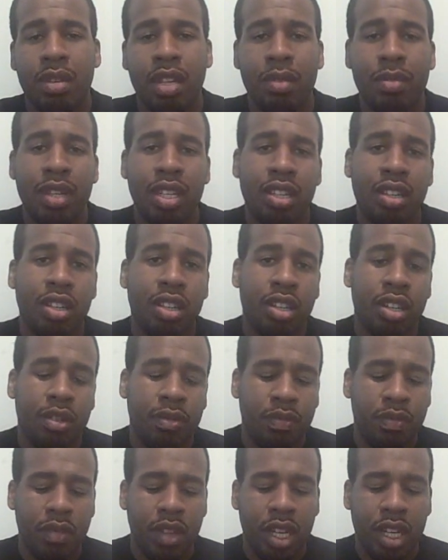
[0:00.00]
give me
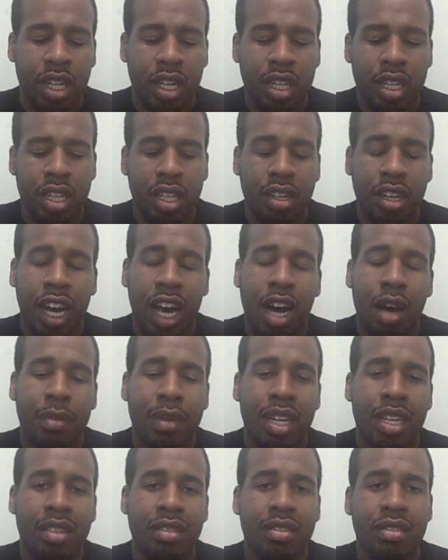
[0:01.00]
your uh, your
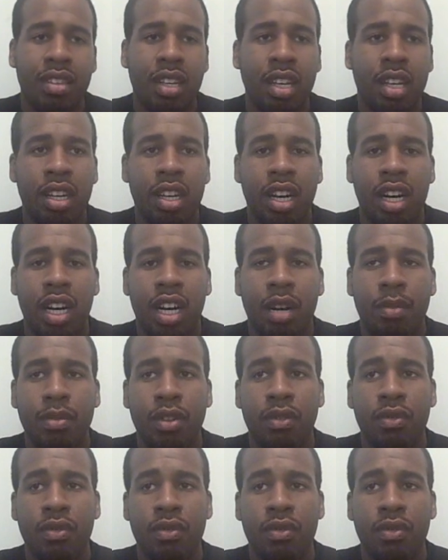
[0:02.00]
comments um,